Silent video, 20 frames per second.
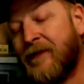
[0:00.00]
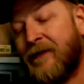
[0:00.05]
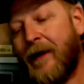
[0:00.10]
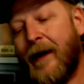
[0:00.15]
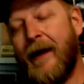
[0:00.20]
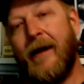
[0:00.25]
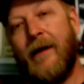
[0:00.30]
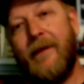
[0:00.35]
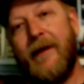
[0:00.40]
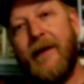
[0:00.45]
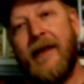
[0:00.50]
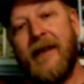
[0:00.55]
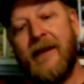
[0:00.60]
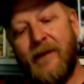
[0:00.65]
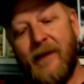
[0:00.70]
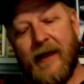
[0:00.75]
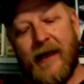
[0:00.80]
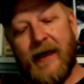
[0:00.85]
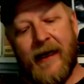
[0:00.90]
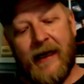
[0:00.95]
Fire? Because
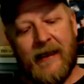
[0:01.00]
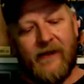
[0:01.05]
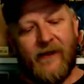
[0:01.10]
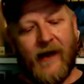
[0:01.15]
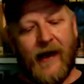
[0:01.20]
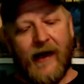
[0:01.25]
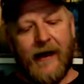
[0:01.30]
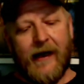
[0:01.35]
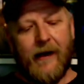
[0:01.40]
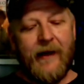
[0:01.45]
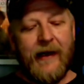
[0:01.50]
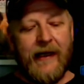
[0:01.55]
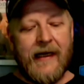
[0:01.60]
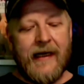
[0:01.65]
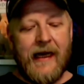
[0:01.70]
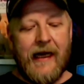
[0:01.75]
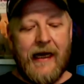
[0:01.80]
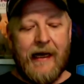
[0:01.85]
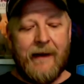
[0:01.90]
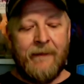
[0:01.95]
Midnight's Fire
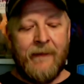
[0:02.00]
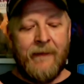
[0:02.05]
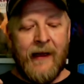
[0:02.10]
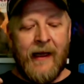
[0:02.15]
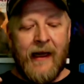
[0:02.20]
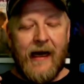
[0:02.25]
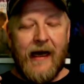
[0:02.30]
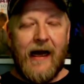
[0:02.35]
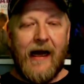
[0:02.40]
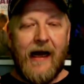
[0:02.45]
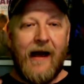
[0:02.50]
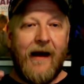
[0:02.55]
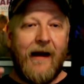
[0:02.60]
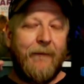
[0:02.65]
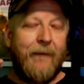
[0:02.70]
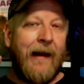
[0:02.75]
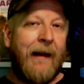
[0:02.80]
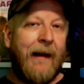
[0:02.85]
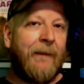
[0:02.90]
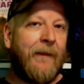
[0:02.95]
became a
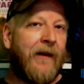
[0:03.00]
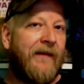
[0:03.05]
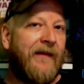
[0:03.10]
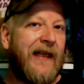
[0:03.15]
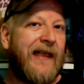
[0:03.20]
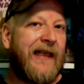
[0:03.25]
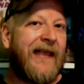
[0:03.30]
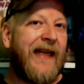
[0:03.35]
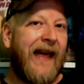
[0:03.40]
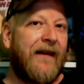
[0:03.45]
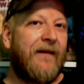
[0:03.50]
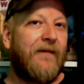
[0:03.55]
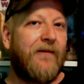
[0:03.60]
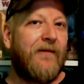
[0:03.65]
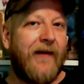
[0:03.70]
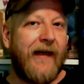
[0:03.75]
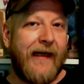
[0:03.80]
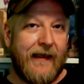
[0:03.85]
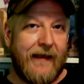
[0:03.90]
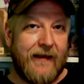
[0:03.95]
member of the Ten
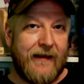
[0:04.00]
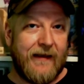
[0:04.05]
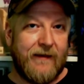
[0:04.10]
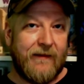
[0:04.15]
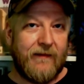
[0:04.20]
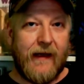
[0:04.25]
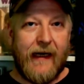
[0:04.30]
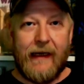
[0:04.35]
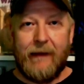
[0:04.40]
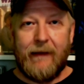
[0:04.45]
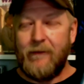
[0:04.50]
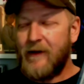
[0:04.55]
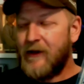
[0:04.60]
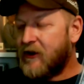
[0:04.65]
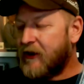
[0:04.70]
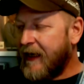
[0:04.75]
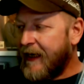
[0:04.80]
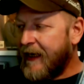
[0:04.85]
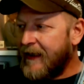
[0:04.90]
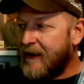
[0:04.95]
Rings, right? With
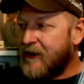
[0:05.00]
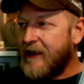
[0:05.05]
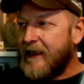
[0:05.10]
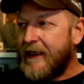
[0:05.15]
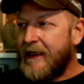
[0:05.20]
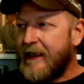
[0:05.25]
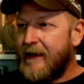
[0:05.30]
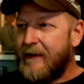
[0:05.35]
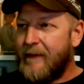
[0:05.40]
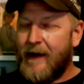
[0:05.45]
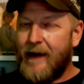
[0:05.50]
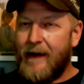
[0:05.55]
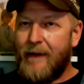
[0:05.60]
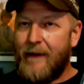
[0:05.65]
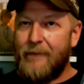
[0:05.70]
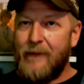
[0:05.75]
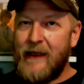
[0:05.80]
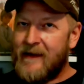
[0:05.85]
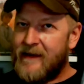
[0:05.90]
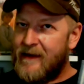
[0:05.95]
Shang-Chi
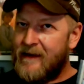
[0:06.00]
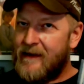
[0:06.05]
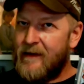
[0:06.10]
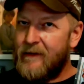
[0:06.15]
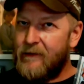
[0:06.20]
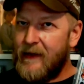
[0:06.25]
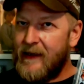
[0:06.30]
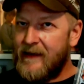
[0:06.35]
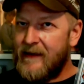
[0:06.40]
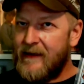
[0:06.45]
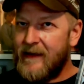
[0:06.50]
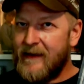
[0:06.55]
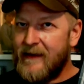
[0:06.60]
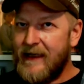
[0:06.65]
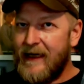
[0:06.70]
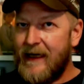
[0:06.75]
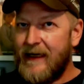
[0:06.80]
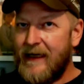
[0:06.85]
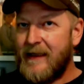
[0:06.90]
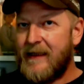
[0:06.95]
being such a big
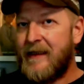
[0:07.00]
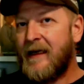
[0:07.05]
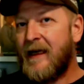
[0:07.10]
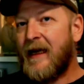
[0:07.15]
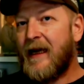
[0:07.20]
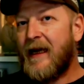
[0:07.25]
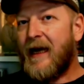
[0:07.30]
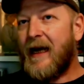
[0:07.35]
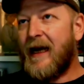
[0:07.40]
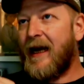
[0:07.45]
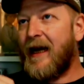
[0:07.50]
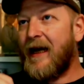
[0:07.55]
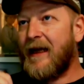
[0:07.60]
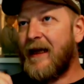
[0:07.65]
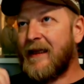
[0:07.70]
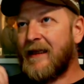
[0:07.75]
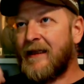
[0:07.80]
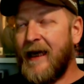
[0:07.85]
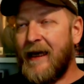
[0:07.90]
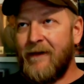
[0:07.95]
success,
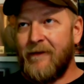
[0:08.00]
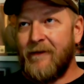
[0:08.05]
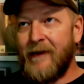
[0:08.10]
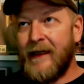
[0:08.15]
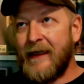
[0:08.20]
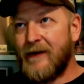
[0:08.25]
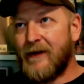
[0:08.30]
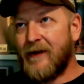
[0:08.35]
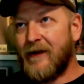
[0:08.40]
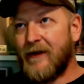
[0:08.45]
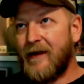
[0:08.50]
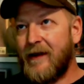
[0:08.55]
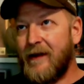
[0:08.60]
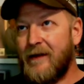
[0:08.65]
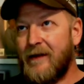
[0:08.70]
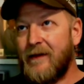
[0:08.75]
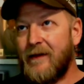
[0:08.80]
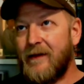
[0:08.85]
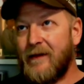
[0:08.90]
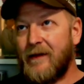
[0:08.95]
the Ten Rings are
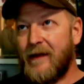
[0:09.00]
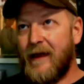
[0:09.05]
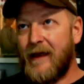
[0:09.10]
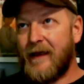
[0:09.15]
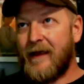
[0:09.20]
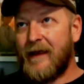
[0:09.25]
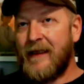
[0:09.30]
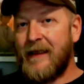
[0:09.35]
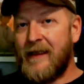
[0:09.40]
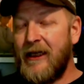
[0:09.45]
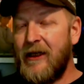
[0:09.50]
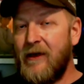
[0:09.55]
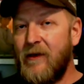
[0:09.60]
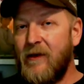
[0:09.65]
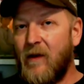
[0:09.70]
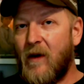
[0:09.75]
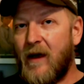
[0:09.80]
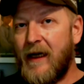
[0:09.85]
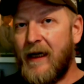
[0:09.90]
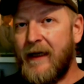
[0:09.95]
going to
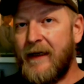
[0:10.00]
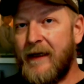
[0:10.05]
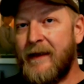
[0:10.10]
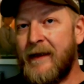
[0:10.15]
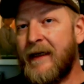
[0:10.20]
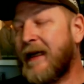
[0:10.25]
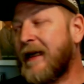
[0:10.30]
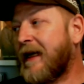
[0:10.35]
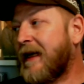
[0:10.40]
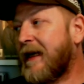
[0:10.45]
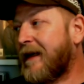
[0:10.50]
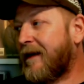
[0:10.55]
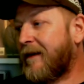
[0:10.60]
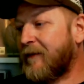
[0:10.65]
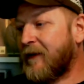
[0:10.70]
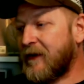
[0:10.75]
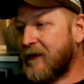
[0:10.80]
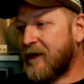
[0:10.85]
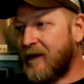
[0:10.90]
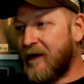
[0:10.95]
continue on.
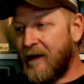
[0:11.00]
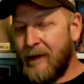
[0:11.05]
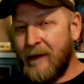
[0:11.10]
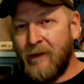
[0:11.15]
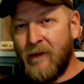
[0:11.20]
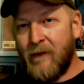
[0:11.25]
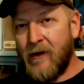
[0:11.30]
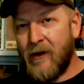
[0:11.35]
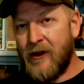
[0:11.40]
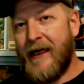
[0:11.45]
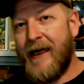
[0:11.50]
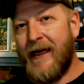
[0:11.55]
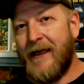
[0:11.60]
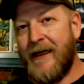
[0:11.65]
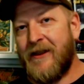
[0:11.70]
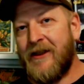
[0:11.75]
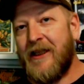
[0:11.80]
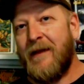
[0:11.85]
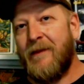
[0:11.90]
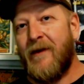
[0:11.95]
There's going to be more
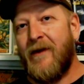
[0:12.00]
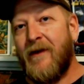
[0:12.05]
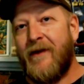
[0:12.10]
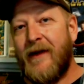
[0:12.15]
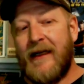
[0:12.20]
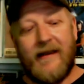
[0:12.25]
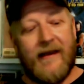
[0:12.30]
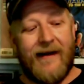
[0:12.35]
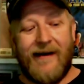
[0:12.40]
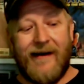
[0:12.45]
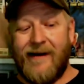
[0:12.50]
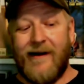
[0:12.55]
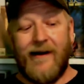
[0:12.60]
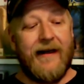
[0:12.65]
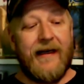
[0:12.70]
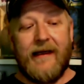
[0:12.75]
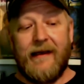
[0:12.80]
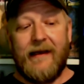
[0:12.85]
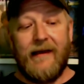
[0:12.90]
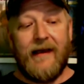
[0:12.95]
Shang-Chi movies. They
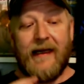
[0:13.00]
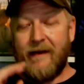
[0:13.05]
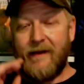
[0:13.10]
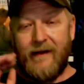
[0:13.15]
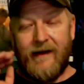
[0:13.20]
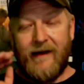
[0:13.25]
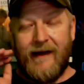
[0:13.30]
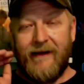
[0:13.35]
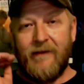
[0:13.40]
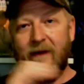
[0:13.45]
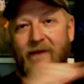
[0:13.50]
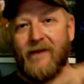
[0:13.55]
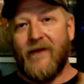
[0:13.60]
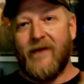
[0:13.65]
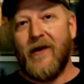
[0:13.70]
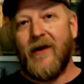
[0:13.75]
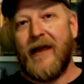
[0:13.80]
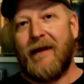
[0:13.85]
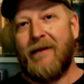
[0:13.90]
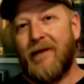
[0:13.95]
already, like, even
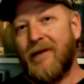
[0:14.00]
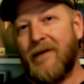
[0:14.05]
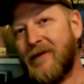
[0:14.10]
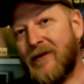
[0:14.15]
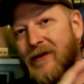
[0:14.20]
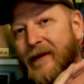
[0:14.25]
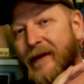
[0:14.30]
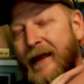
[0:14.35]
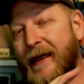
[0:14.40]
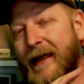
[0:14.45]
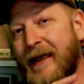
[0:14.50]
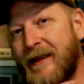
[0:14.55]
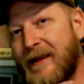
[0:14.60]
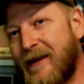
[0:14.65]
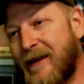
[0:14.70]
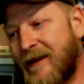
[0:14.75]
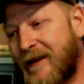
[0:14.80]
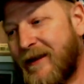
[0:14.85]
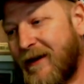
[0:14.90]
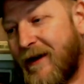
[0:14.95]
before that one was released,
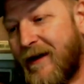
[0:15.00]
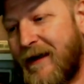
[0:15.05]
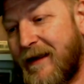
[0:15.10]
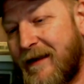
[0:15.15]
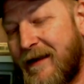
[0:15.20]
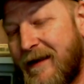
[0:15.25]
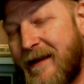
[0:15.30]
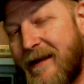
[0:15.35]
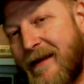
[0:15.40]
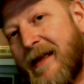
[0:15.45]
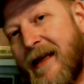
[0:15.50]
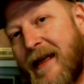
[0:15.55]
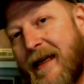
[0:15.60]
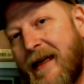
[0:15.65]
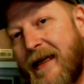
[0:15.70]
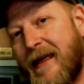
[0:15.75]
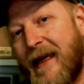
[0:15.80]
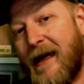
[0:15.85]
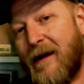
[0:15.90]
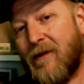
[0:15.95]
they started to say,
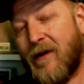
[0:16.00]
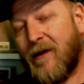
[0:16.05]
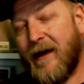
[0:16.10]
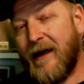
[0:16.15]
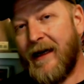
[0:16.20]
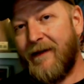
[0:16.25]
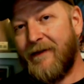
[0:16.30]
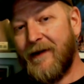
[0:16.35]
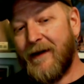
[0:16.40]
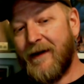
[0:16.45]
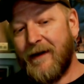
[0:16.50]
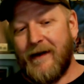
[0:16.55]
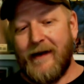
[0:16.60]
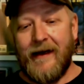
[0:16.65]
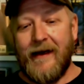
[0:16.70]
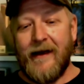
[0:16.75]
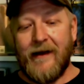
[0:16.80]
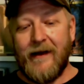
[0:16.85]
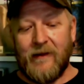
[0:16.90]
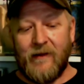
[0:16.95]
yeah, we're going to have
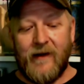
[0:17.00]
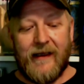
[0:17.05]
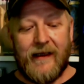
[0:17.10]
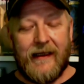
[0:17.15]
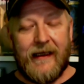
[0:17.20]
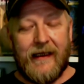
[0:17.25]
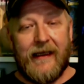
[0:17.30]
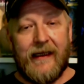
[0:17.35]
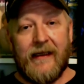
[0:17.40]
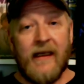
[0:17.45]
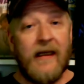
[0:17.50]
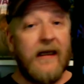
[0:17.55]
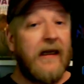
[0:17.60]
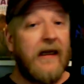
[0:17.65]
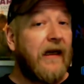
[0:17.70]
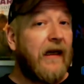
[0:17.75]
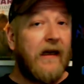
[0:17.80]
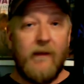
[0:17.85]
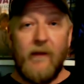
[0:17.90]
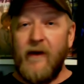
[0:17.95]
another one of these.
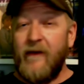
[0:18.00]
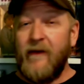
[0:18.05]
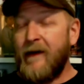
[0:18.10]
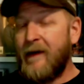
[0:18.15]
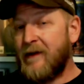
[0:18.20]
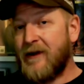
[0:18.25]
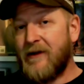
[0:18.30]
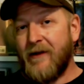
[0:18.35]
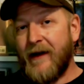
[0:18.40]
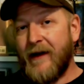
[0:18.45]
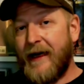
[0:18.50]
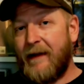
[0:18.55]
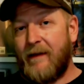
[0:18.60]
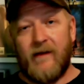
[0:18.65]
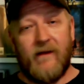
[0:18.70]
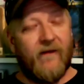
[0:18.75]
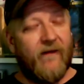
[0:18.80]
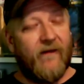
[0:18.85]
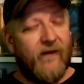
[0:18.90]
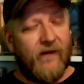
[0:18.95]
Movie was
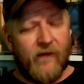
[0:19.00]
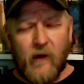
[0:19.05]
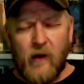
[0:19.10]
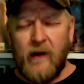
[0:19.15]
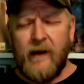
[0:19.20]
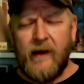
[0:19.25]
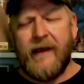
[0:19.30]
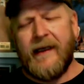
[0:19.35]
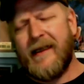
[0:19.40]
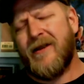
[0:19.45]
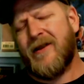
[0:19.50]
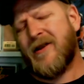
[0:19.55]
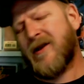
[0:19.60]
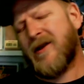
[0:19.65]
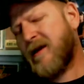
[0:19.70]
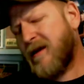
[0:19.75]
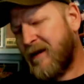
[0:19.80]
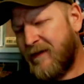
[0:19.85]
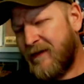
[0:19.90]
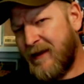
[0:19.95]
great, fully
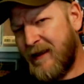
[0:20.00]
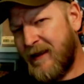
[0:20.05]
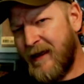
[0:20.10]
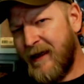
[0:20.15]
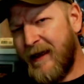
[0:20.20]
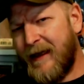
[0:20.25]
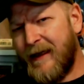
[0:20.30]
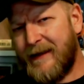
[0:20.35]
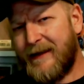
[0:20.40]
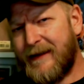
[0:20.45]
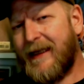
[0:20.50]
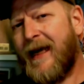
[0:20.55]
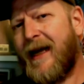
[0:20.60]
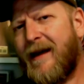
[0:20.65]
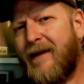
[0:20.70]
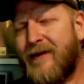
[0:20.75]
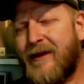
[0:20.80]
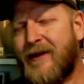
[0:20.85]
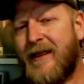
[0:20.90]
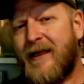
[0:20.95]
deserves to
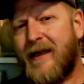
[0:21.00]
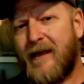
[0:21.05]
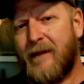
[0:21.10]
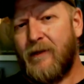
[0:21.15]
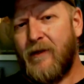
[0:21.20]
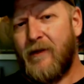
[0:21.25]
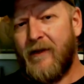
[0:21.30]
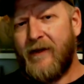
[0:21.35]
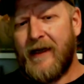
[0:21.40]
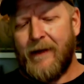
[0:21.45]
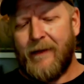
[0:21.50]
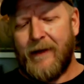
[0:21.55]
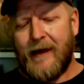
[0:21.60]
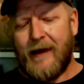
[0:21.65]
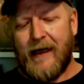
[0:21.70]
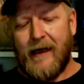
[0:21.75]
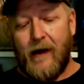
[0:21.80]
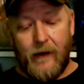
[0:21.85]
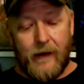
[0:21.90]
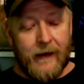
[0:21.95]
have a second movie coming
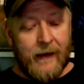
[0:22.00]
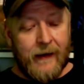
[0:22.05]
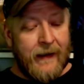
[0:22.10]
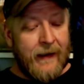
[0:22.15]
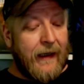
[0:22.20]
out.